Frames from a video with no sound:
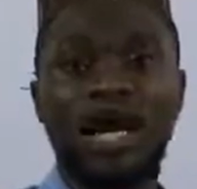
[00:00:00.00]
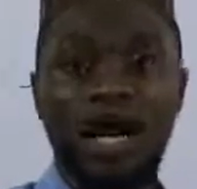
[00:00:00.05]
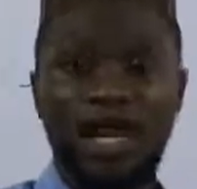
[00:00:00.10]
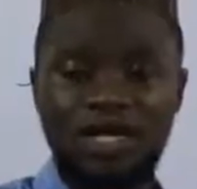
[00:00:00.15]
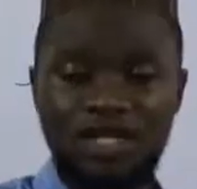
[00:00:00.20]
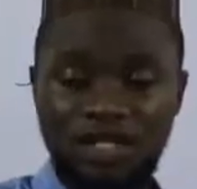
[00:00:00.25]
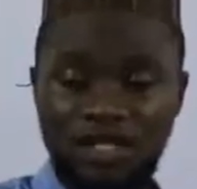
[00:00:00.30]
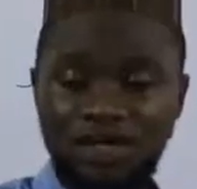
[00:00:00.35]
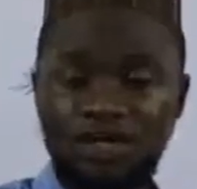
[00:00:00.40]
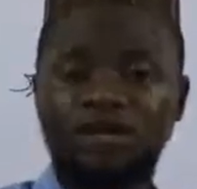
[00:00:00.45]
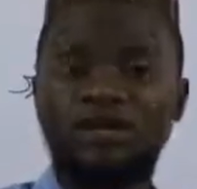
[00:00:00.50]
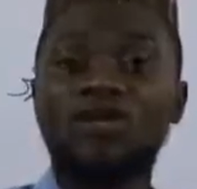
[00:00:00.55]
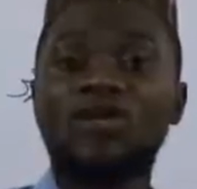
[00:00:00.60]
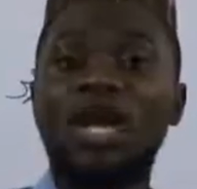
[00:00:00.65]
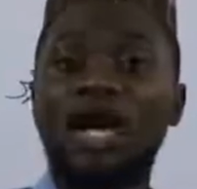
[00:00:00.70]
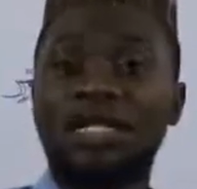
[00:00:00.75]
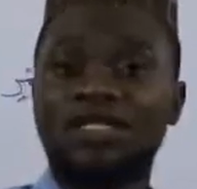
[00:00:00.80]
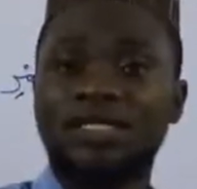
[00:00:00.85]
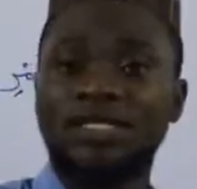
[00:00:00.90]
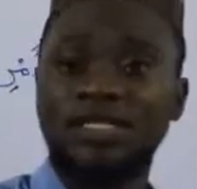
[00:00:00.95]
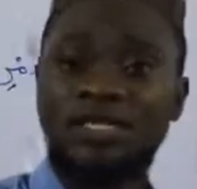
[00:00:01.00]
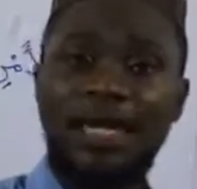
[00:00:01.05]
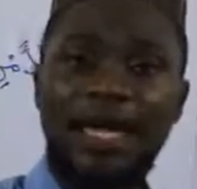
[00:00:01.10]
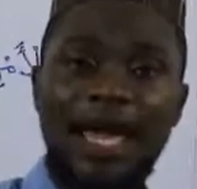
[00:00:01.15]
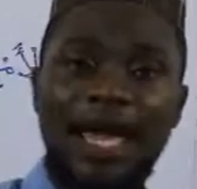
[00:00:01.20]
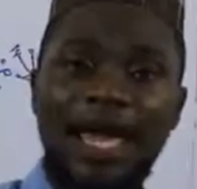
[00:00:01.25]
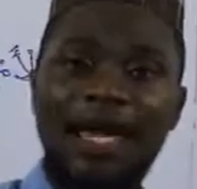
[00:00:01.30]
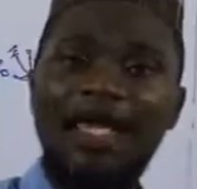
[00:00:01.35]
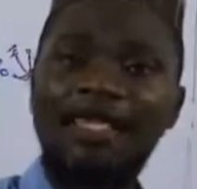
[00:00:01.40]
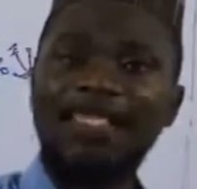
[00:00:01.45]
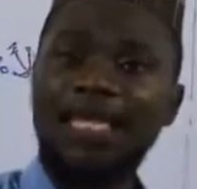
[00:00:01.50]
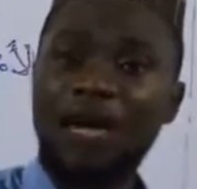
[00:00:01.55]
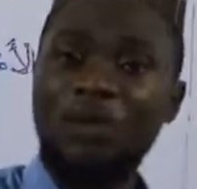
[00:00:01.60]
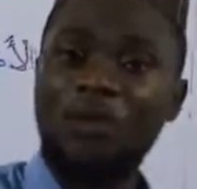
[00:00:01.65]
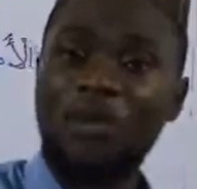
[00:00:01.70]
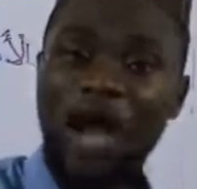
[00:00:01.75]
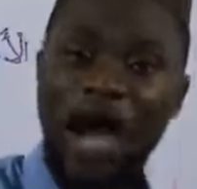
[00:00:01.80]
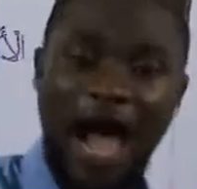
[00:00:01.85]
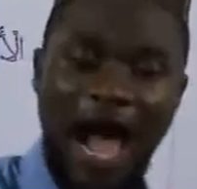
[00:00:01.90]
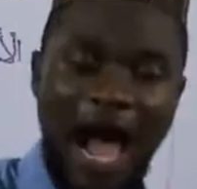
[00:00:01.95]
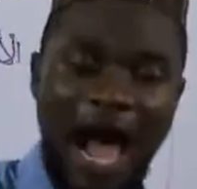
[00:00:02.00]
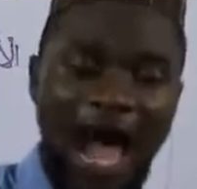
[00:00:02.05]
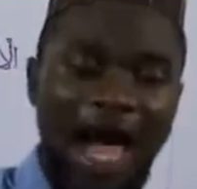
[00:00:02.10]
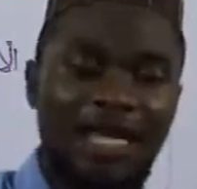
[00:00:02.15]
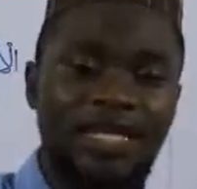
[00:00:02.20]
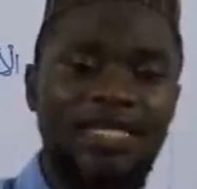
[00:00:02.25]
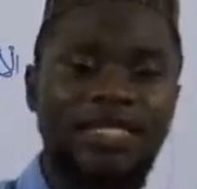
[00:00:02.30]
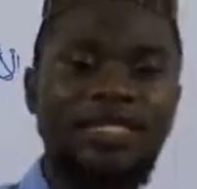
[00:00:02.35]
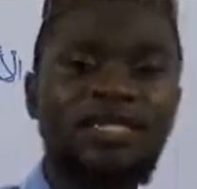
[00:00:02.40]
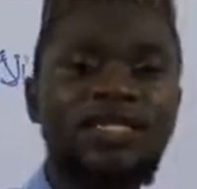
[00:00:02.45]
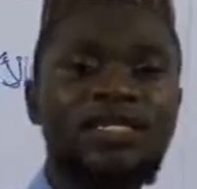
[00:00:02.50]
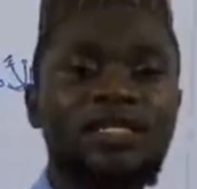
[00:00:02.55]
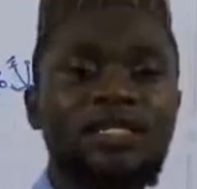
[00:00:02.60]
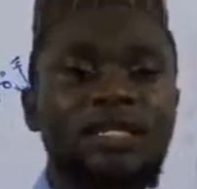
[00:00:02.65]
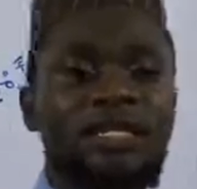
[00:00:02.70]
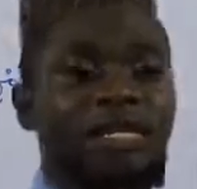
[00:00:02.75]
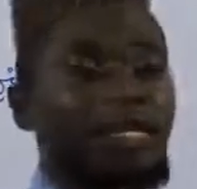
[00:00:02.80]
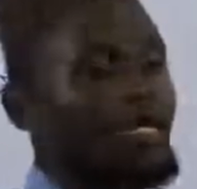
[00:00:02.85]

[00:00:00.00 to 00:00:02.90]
And you know that anytime we are adding